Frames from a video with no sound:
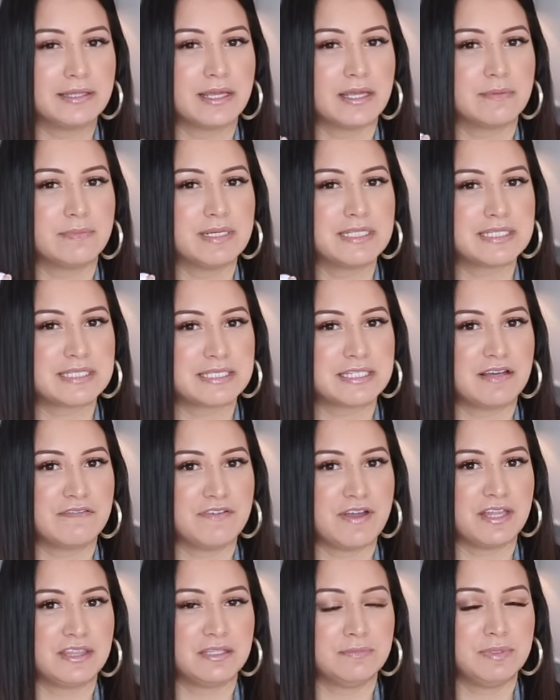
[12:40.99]
They can be stiff
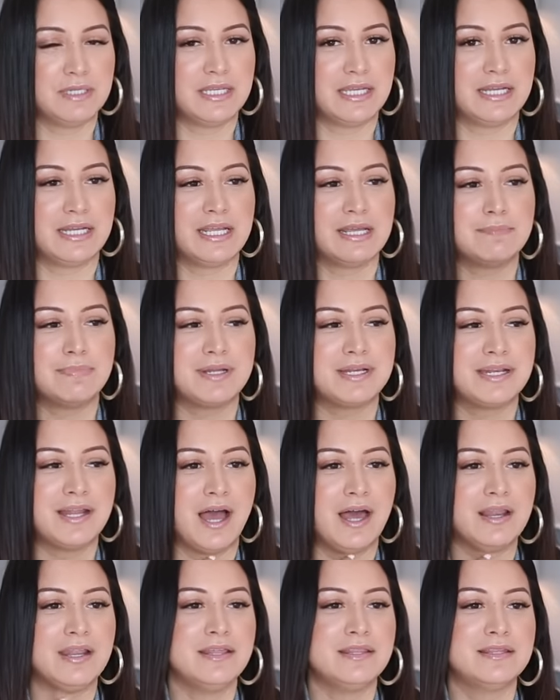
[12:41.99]
at the beginning, but
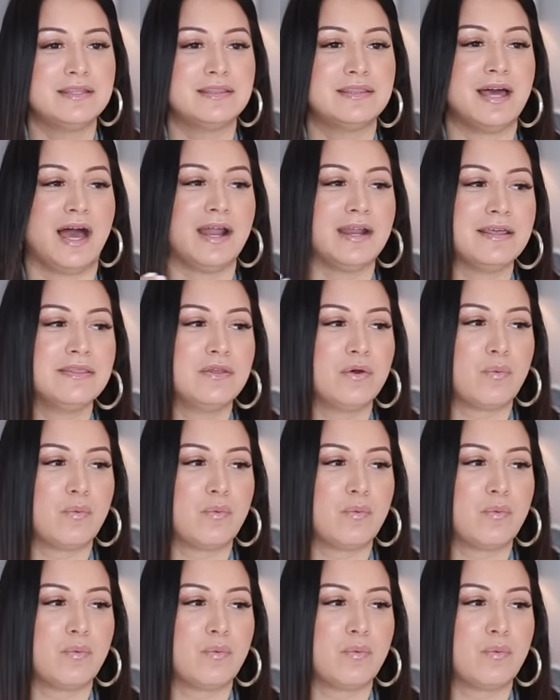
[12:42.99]
not in